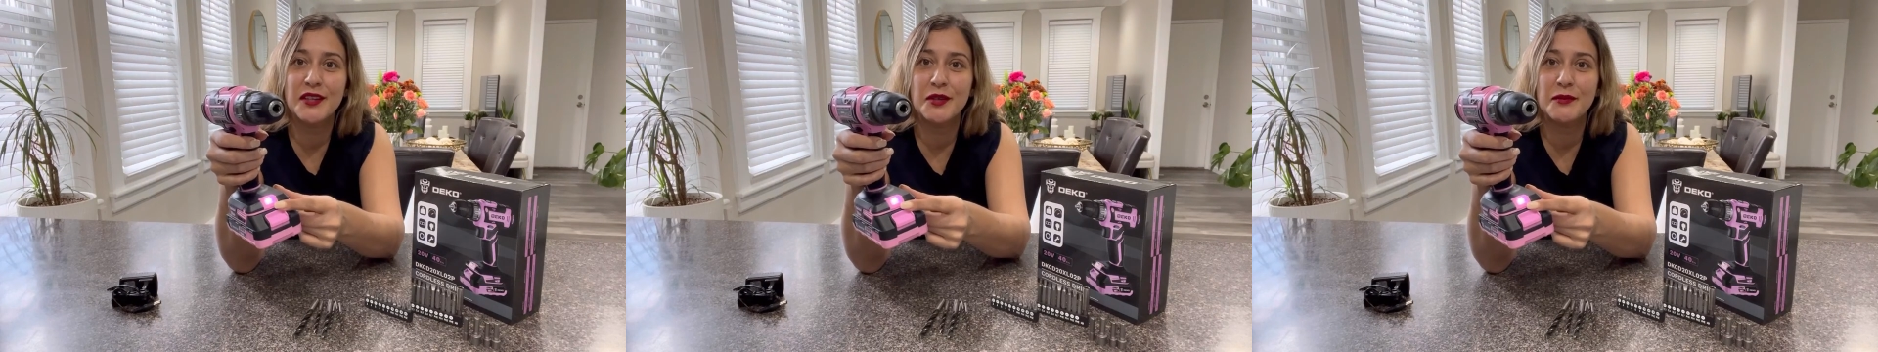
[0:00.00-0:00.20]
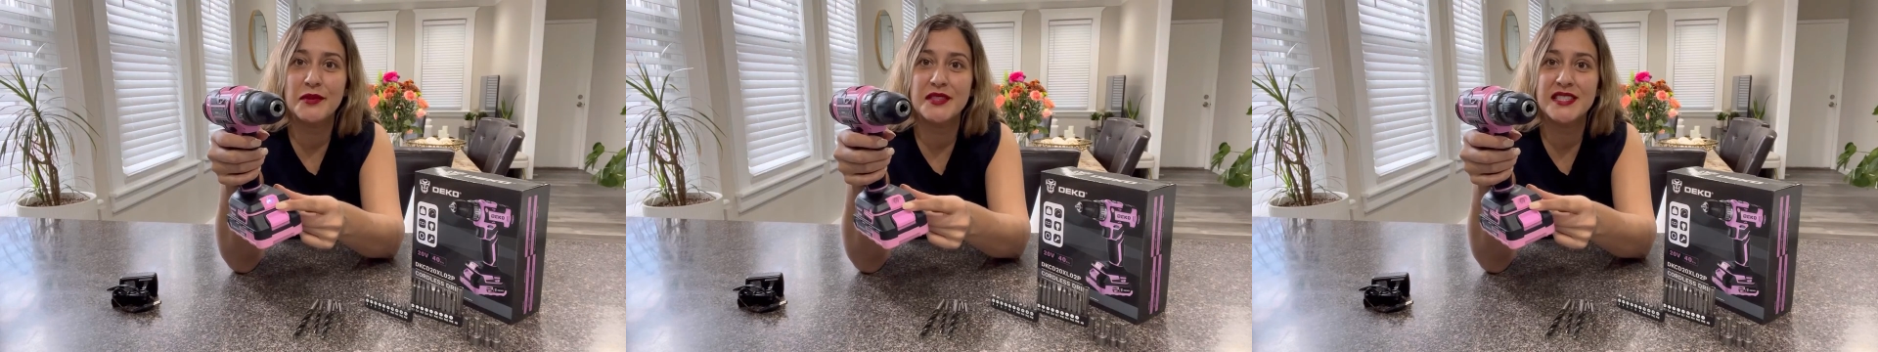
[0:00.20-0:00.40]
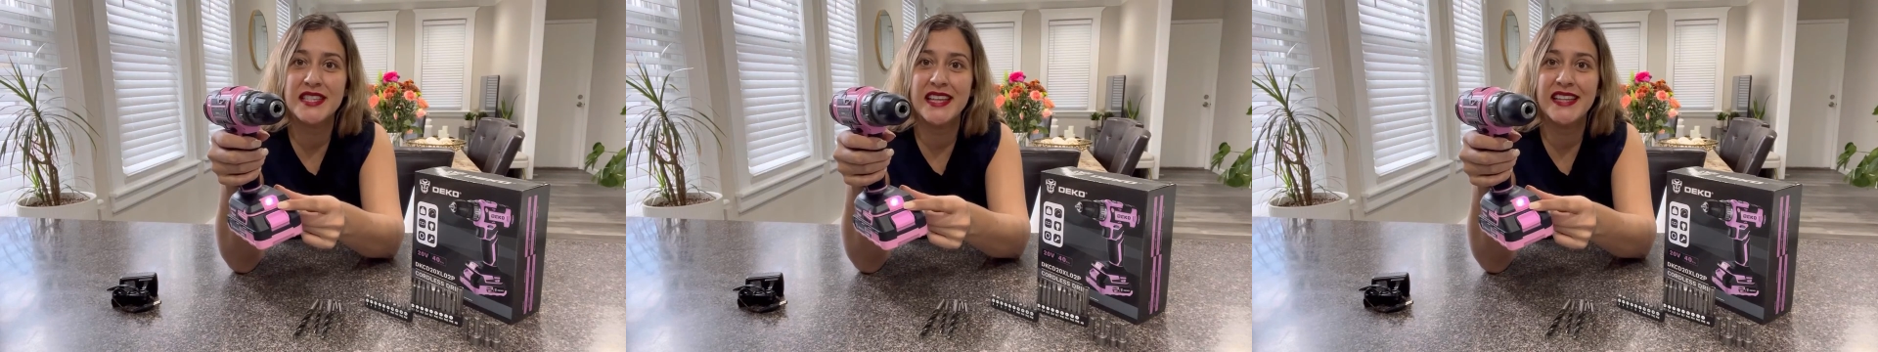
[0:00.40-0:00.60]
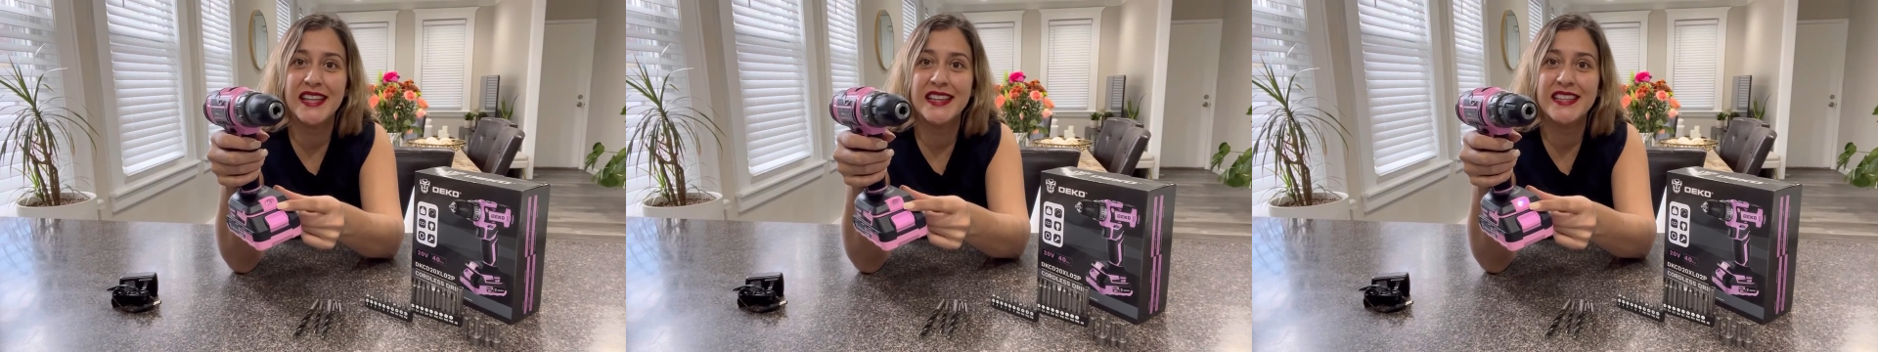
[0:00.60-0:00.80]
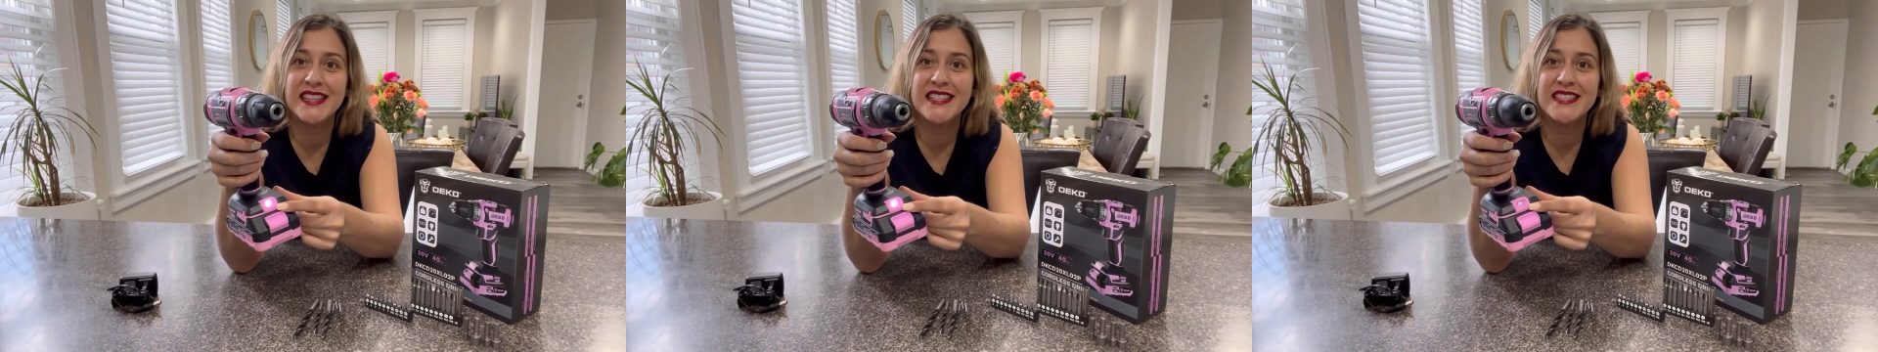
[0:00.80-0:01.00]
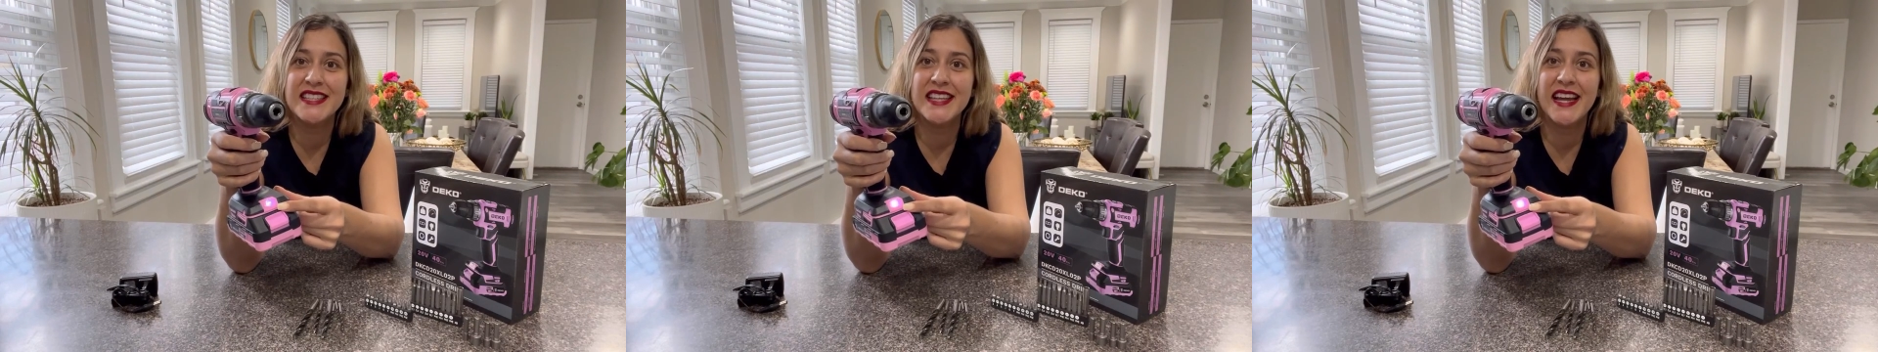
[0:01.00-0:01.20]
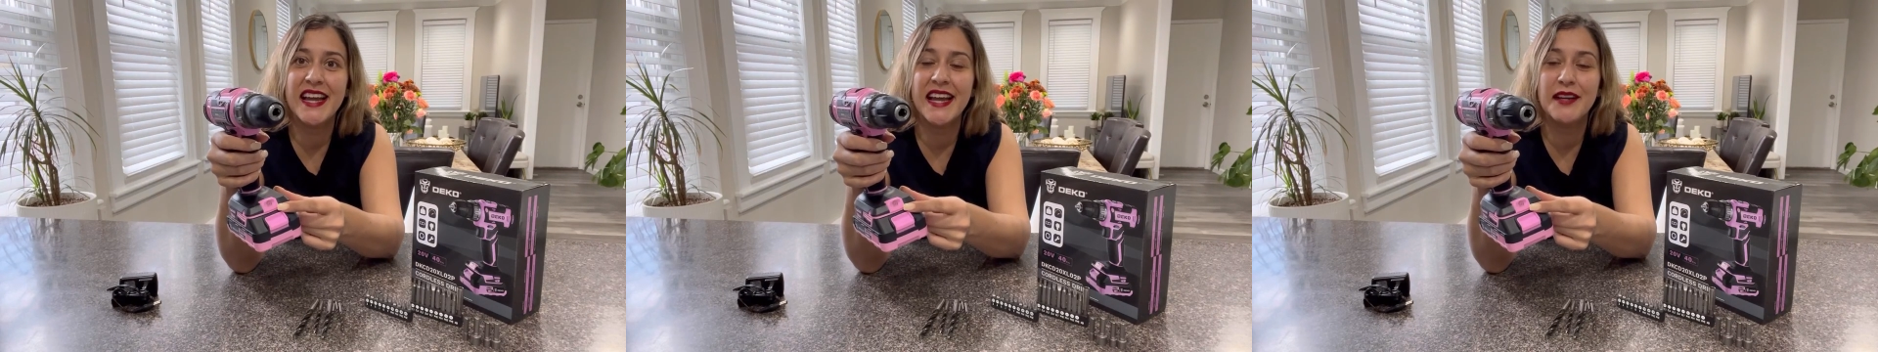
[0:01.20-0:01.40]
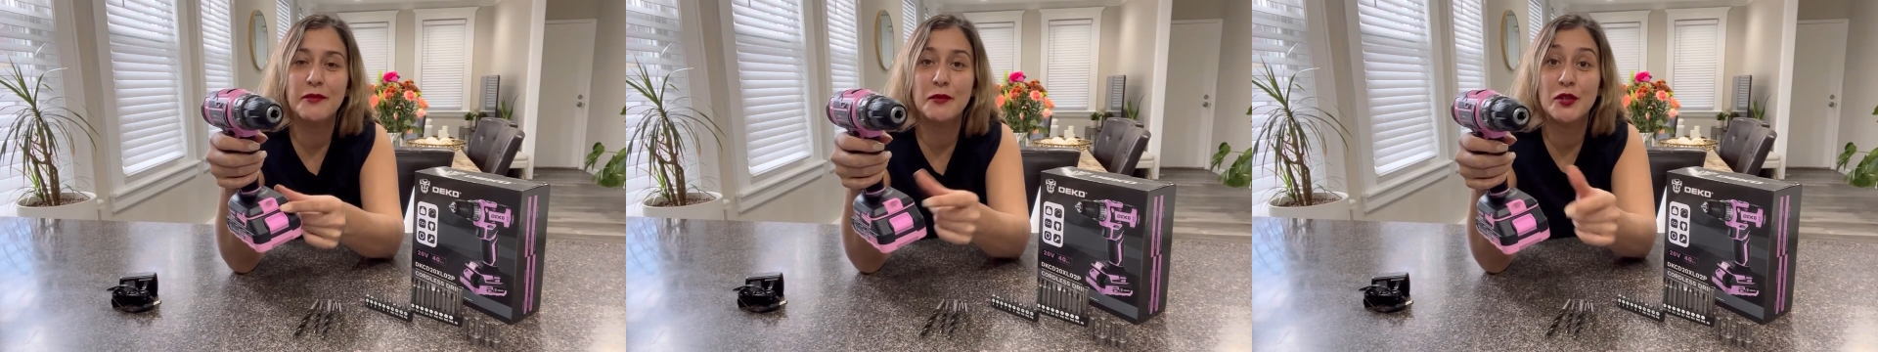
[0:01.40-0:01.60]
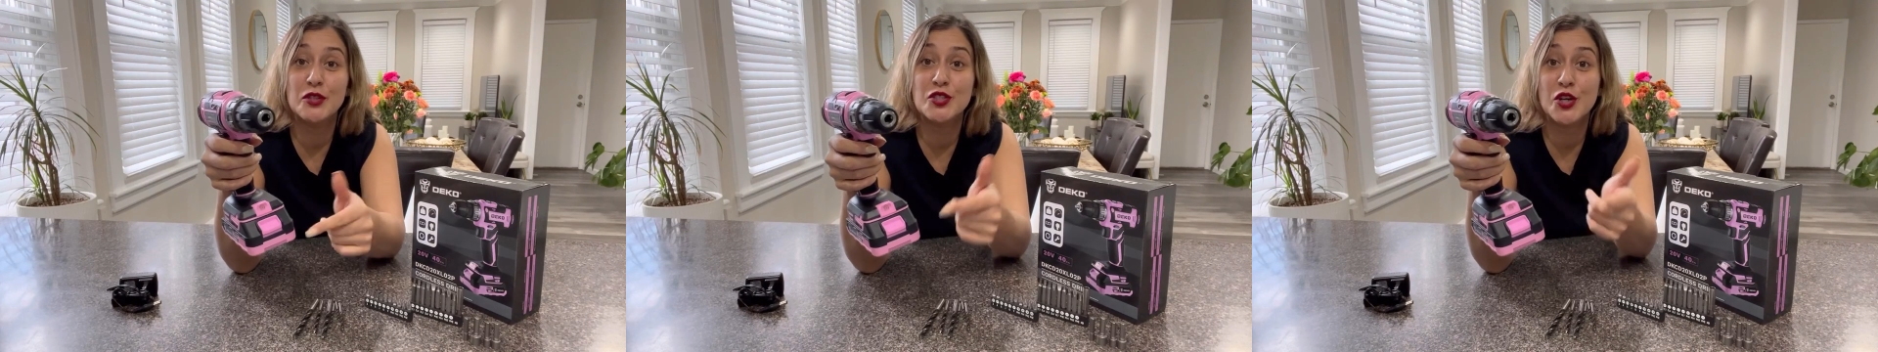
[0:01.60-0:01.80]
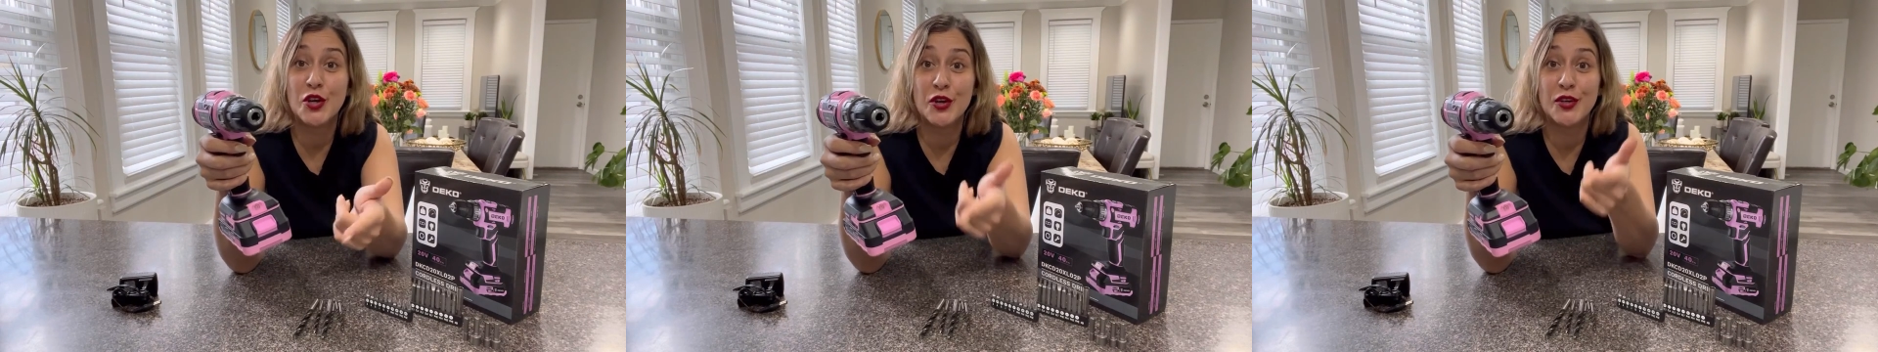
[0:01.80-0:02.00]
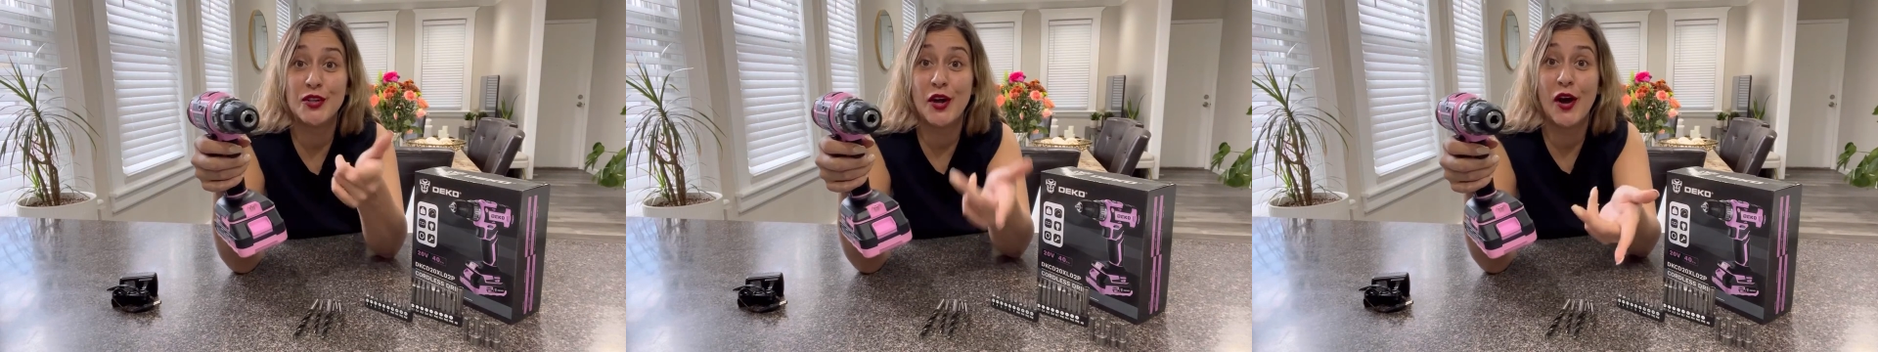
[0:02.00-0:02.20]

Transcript: you will see that this light will turn